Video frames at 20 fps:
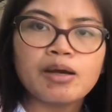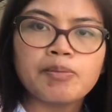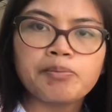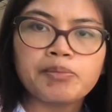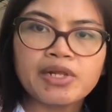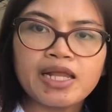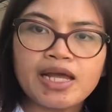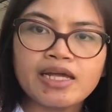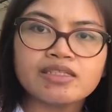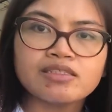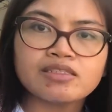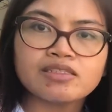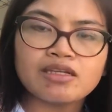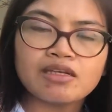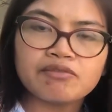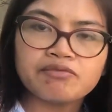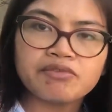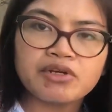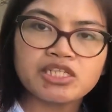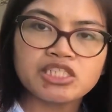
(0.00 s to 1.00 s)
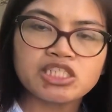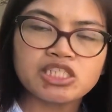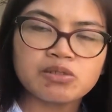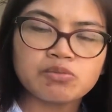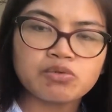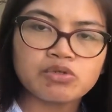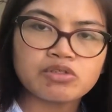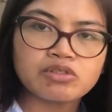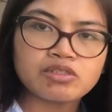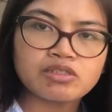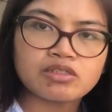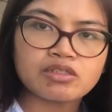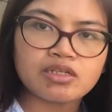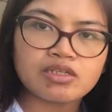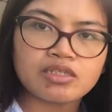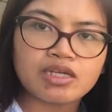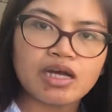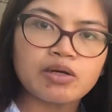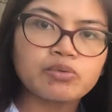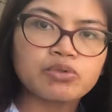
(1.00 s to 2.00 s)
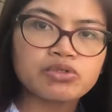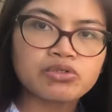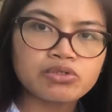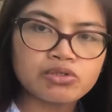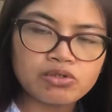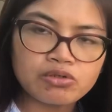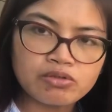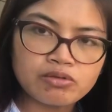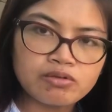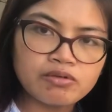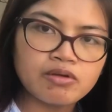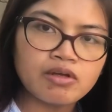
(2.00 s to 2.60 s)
plants and vegetables that I will grow,